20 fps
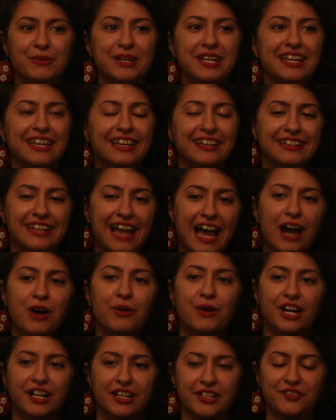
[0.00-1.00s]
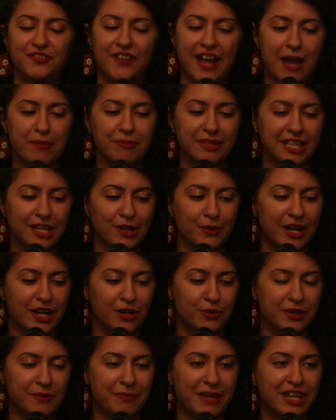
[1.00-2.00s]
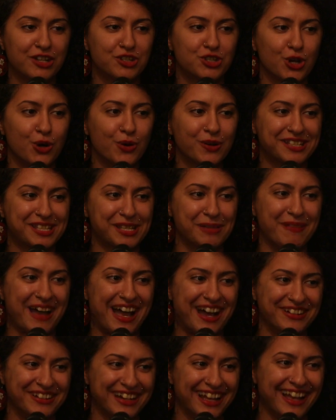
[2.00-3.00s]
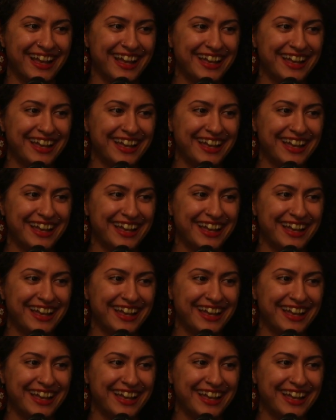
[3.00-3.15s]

We now are a family where we make jokes about